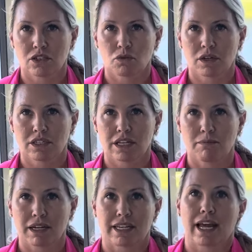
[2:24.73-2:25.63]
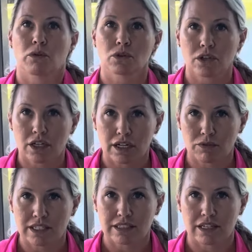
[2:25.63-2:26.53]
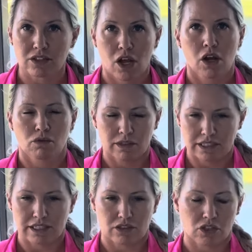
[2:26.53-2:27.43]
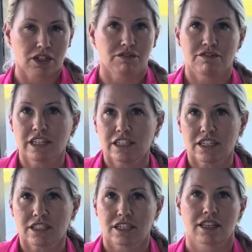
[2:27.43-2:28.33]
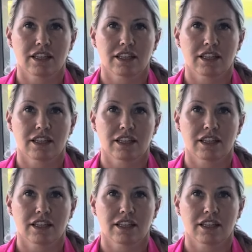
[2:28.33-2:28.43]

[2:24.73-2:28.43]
So what does that mean? Now we're looking at resale. Resales are convenient.